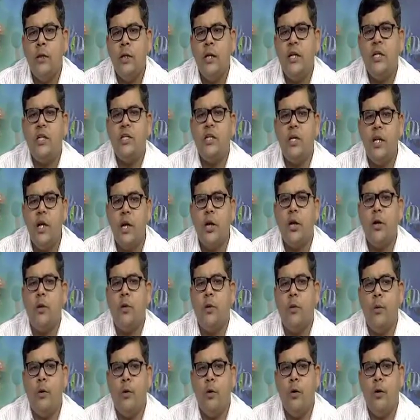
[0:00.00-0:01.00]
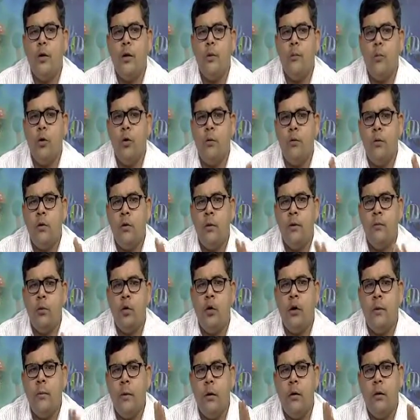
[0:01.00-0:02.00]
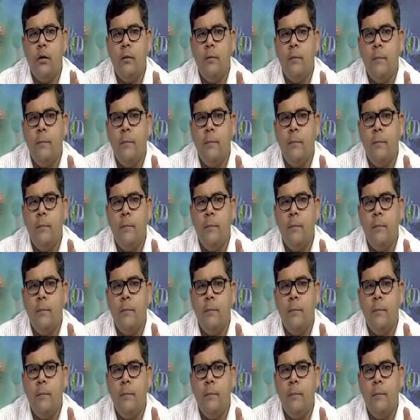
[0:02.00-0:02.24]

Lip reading: it is irrevocable,